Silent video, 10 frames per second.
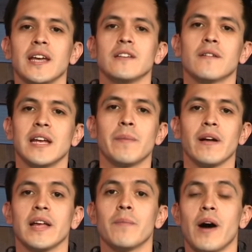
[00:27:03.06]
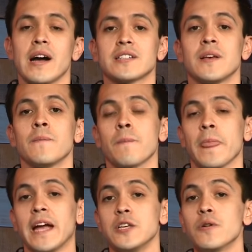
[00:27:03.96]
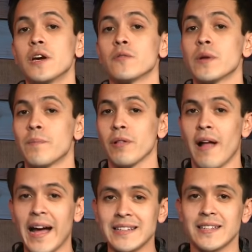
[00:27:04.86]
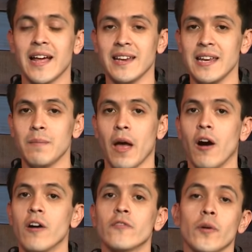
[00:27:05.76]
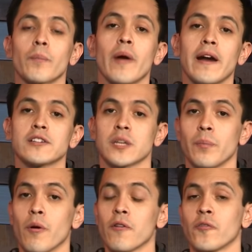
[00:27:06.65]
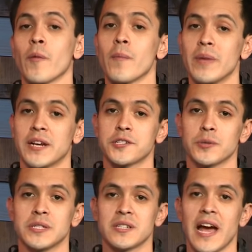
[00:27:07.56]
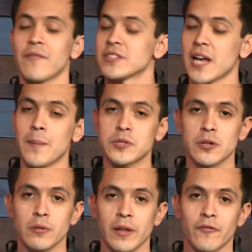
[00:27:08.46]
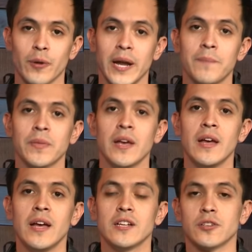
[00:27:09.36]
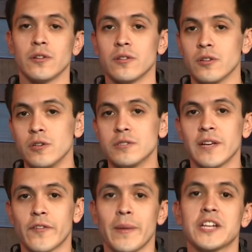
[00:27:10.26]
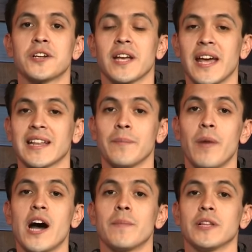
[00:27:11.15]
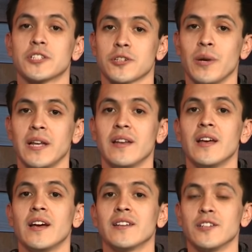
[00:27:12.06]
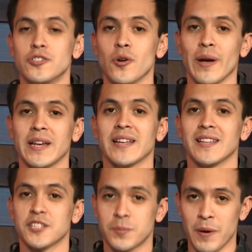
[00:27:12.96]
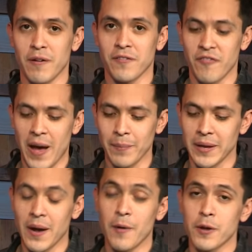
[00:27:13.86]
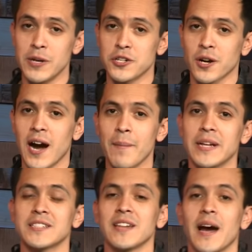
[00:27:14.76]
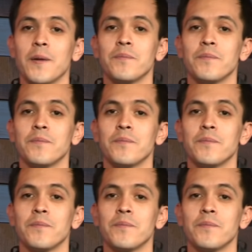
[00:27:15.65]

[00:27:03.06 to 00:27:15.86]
your email inbox, and you can reply to that email for prayer support from our ministry staff. It's absolutely free. So use the information again at the bottom of the screen to join the Spirit family. I want to read your comments now.